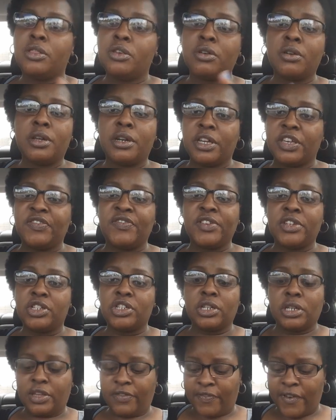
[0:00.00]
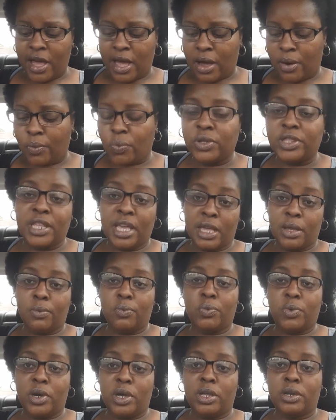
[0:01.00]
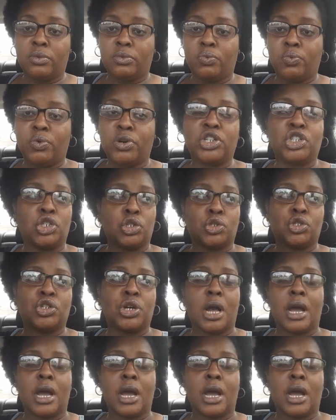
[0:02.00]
they're going to eventually find what they what what you're